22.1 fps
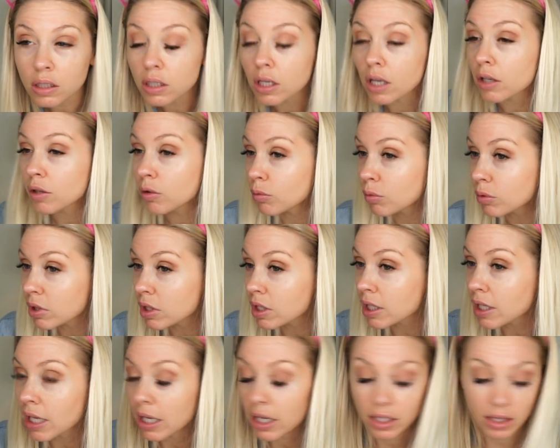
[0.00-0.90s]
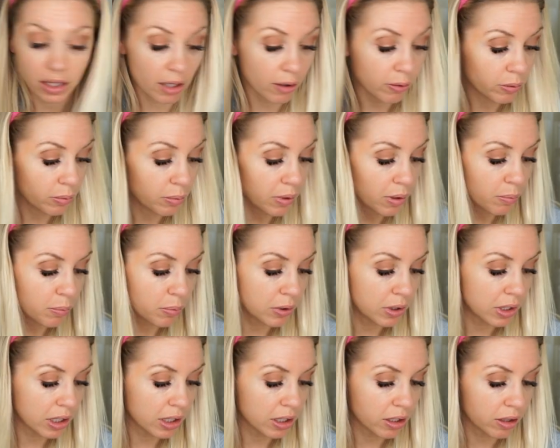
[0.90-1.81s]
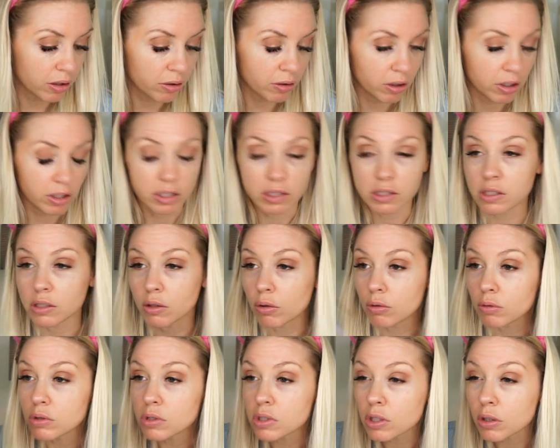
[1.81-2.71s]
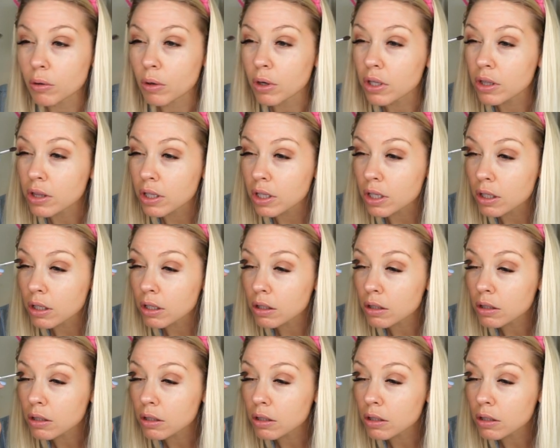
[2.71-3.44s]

Yeah, you really can. That would be a pretty color on its own too, I think.